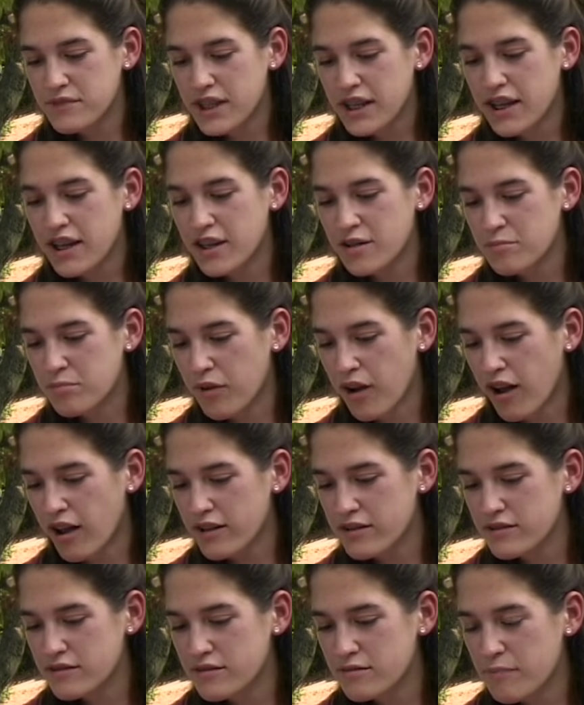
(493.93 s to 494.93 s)
He had
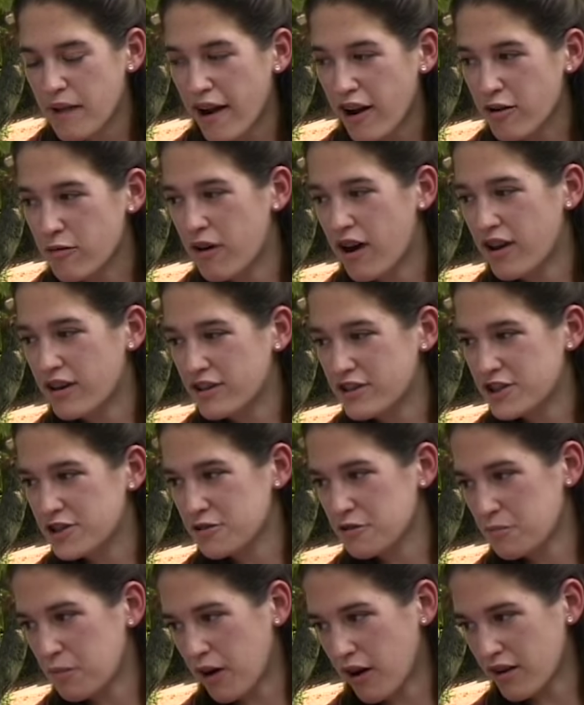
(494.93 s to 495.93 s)
brought marijuana
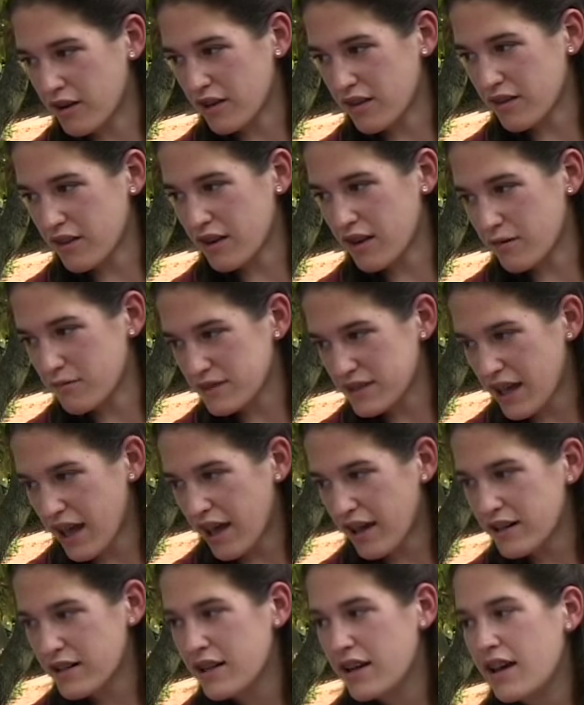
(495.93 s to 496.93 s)
to a party that I was
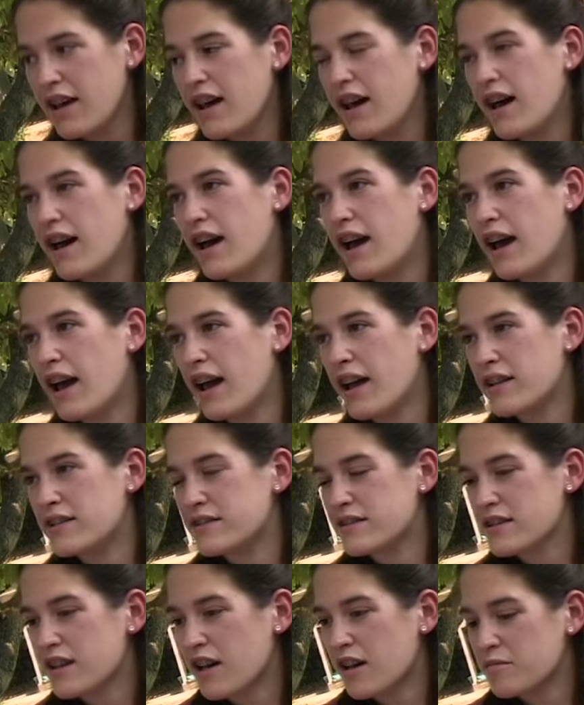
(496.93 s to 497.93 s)
at, and